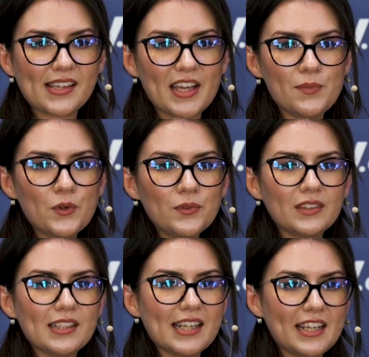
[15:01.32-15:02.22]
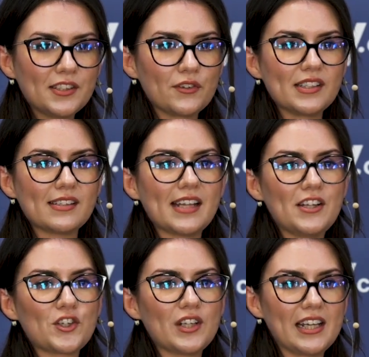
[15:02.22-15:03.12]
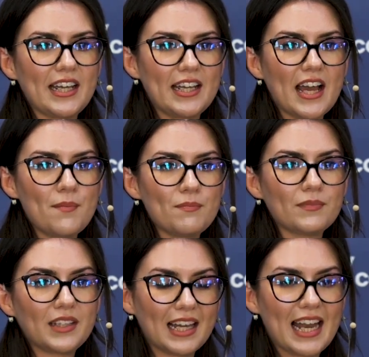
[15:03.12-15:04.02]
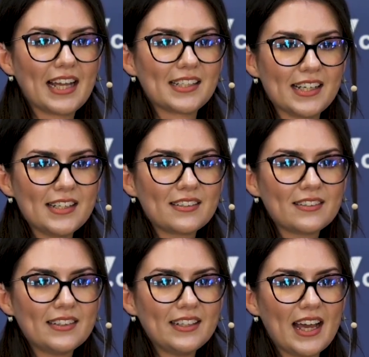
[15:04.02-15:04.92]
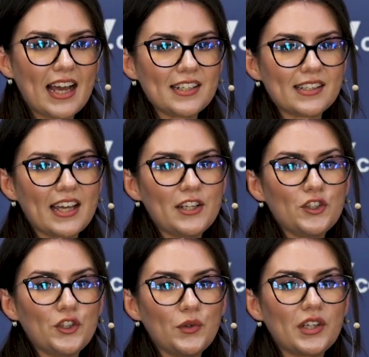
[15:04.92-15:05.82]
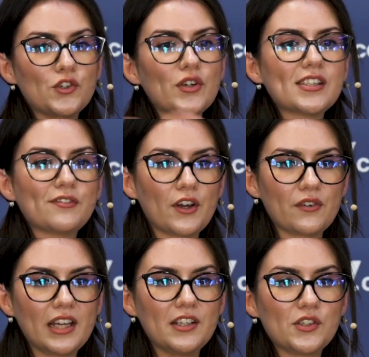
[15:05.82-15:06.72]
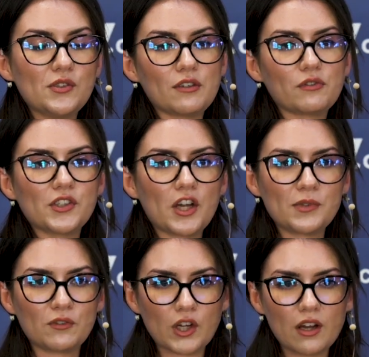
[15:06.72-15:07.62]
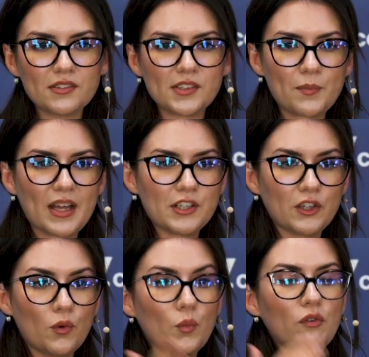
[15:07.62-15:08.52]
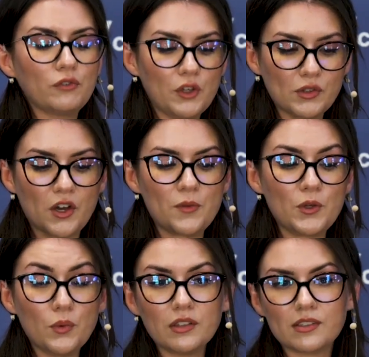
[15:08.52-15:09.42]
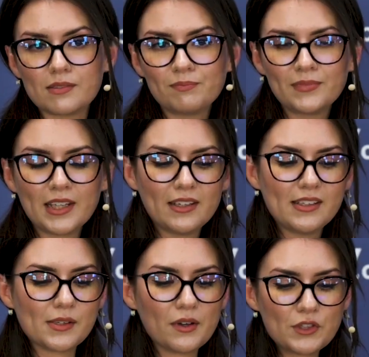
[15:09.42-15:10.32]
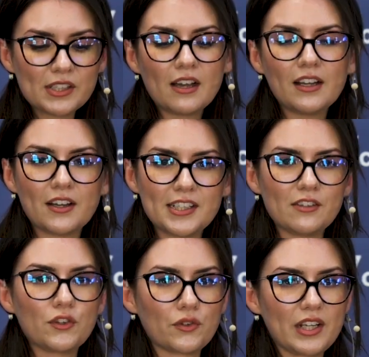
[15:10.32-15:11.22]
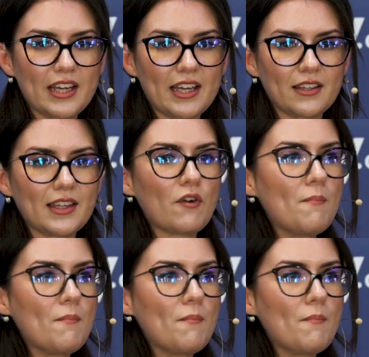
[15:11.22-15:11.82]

table, the data is essentially collected, and then you can transfer it into different types of charts depending on what view type you want. So I've just highlighted 3 here. There are